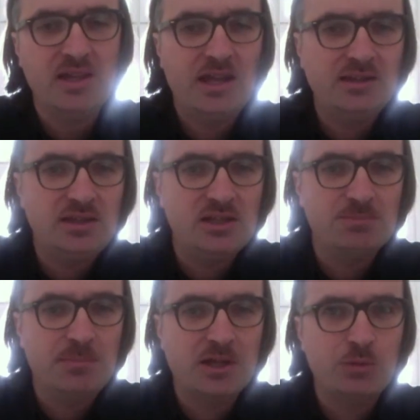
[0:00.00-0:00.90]
And
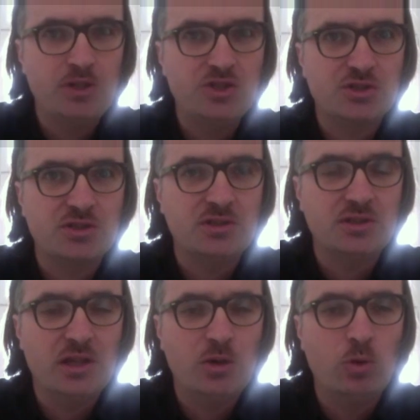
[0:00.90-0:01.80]
here's the
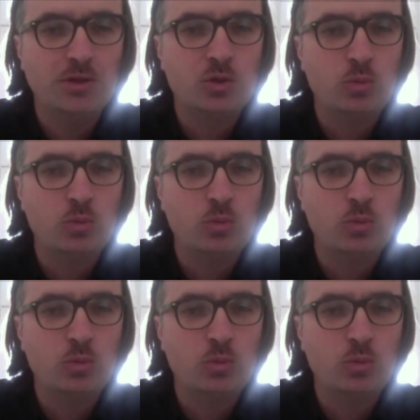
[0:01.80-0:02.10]
question, what